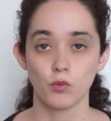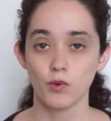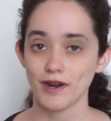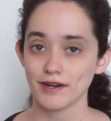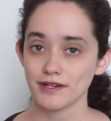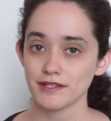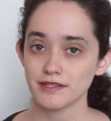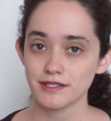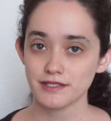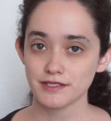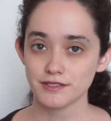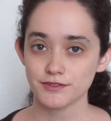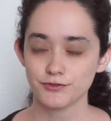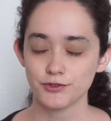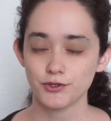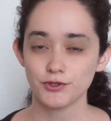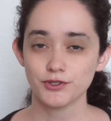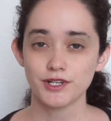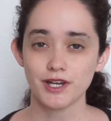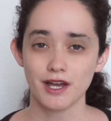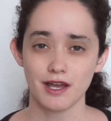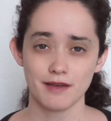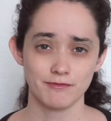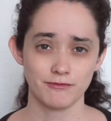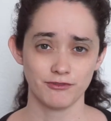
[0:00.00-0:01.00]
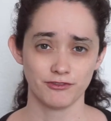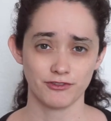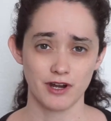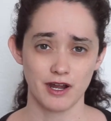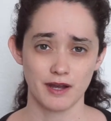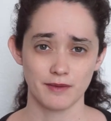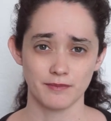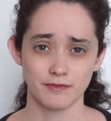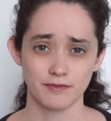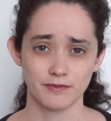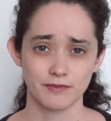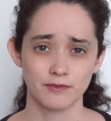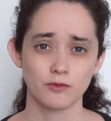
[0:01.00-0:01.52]
Where did this food come
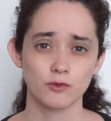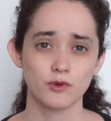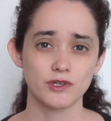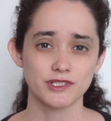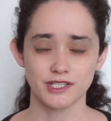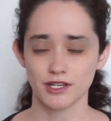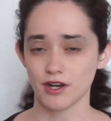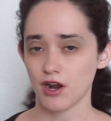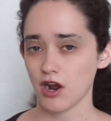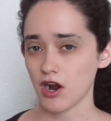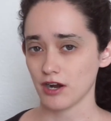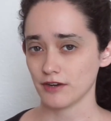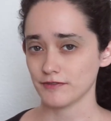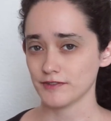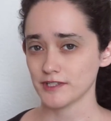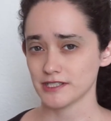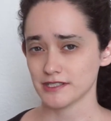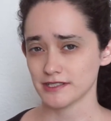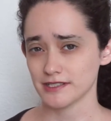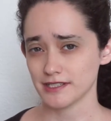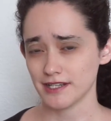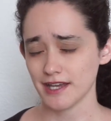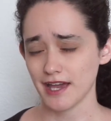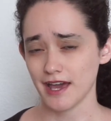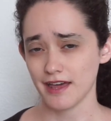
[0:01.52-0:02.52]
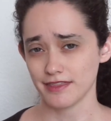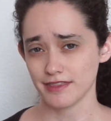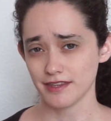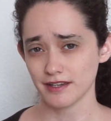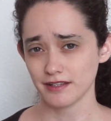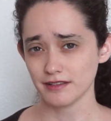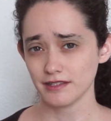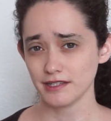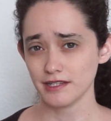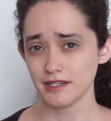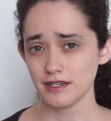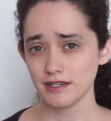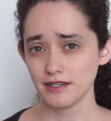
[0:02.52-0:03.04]
from? Was it harvested
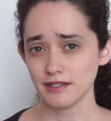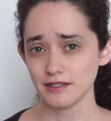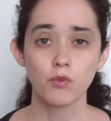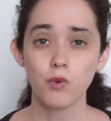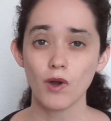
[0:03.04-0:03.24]
ethically?